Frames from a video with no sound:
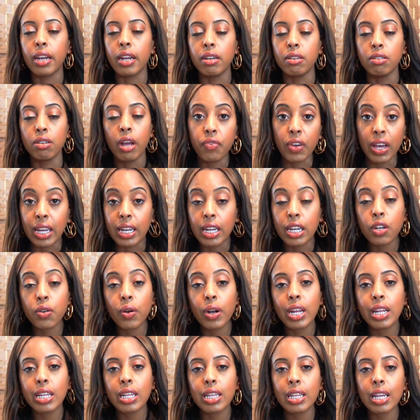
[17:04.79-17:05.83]
and faded or
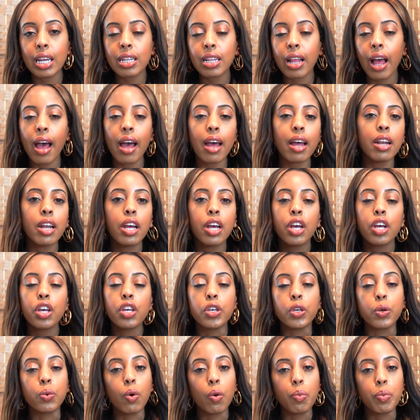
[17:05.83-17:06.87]
anything like that.
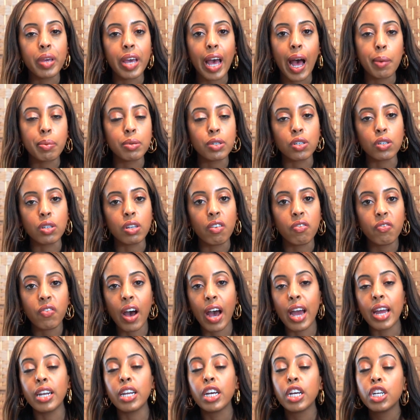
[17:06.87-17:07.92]
You will be absolutely
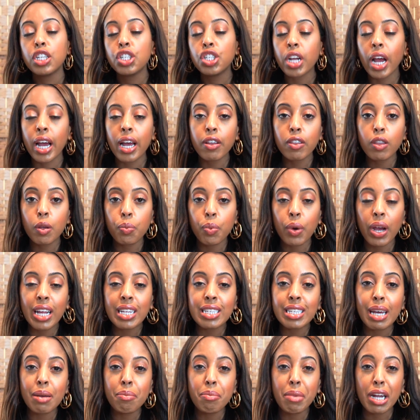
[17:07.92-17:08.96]
fine. Check out the
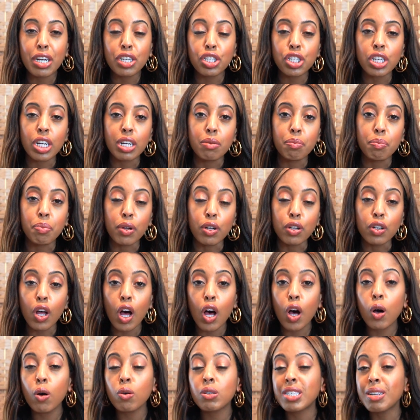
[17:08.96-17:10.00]
brands I mentioned
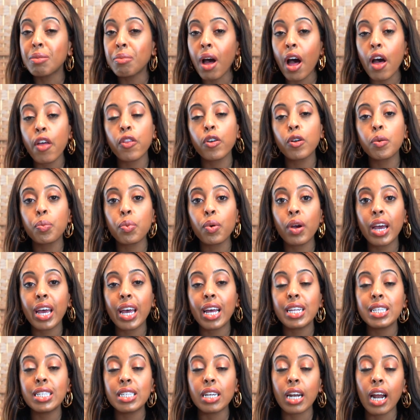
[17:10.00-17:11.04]
below. Some other
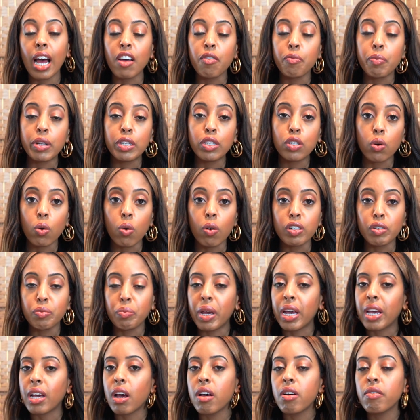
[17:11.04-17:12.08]
brands that I've been told
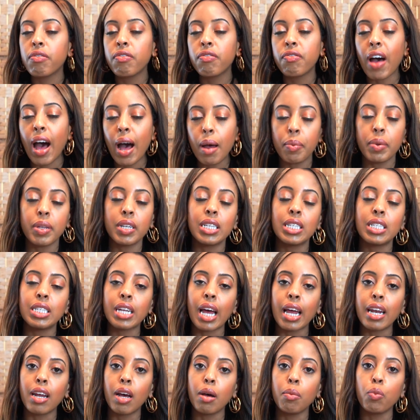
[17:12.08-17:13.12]
make fabulous
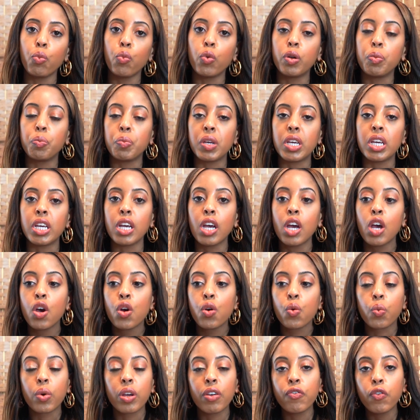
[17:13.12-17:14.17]
denim would be
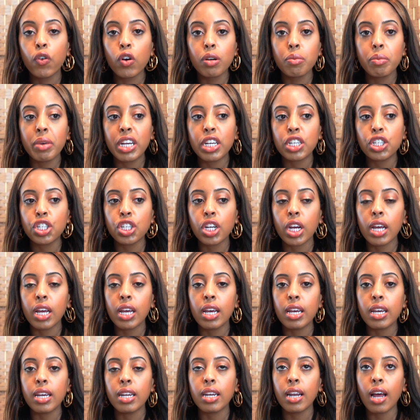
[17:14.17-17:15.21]

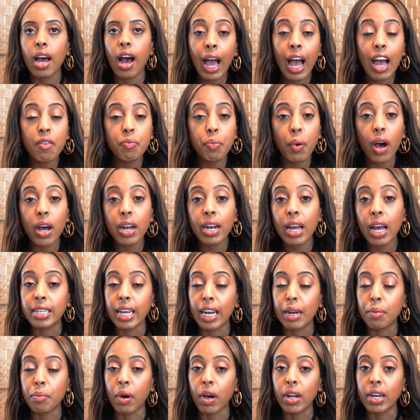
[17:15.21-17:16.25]
Reformation. I bought
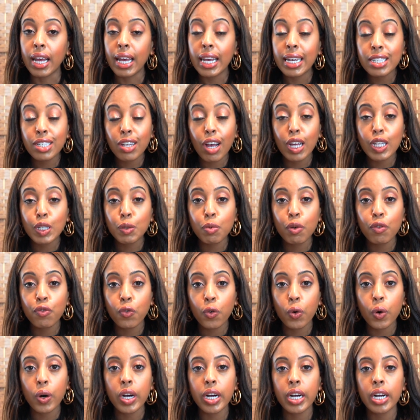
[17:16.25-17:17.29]
denim on ASOS
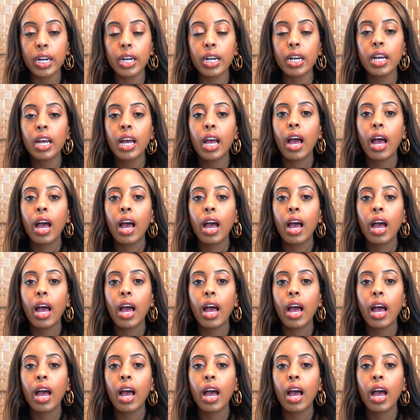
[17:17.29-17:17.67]
before.